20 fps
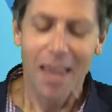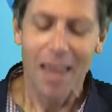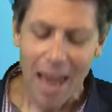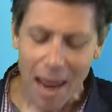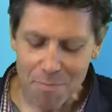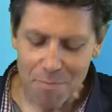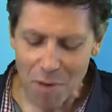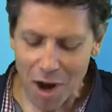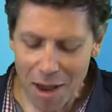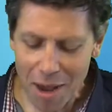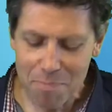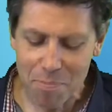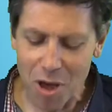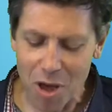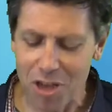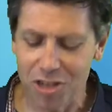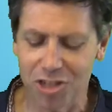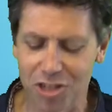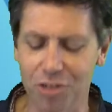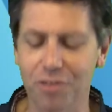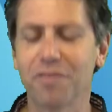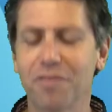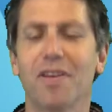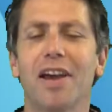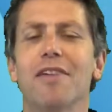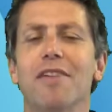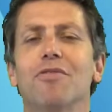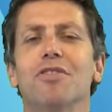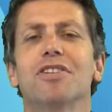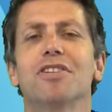And my personal
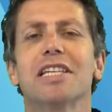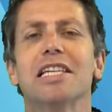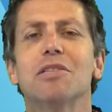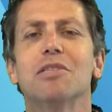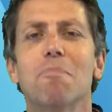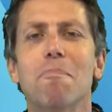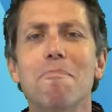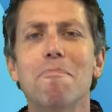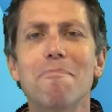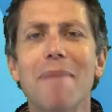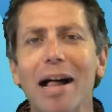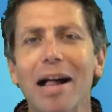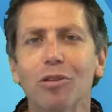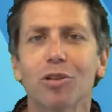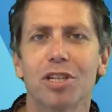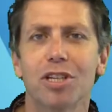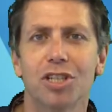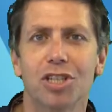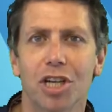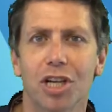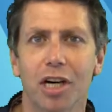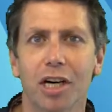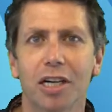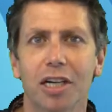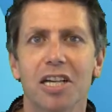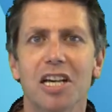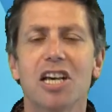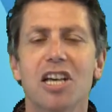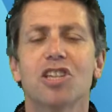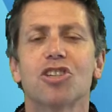favourite is
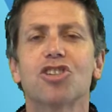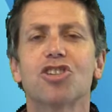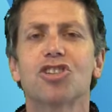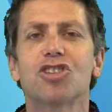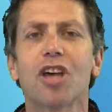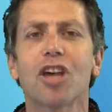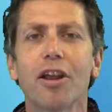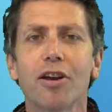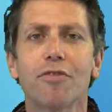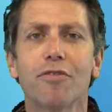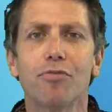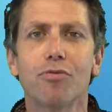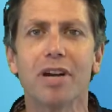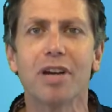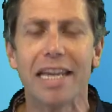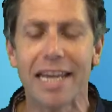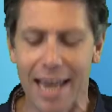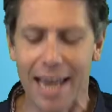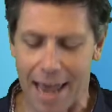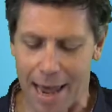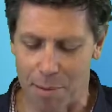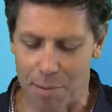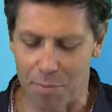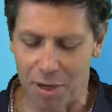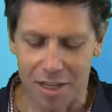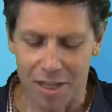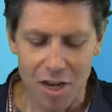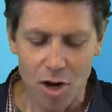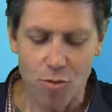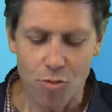Malkijah, son of Rechab,
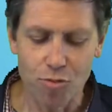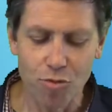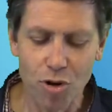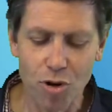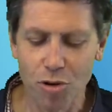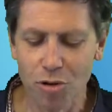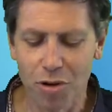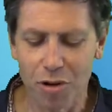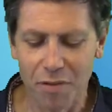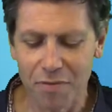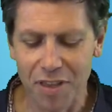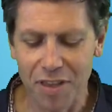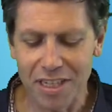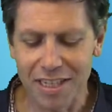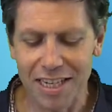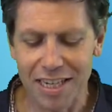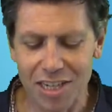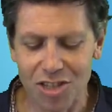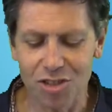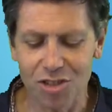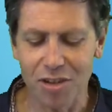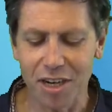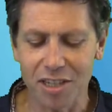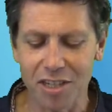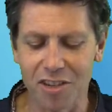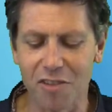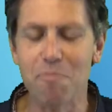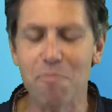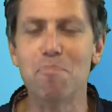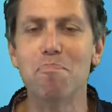ruler of the district
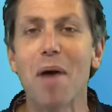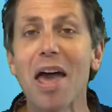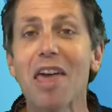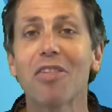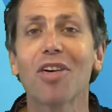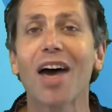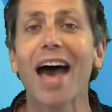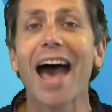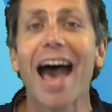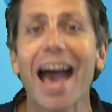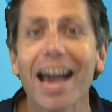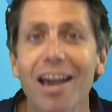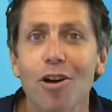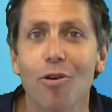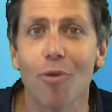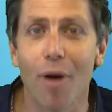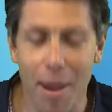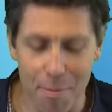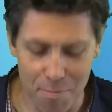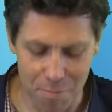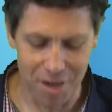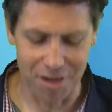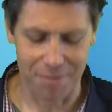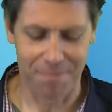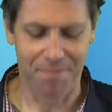of Beth Hakkerem.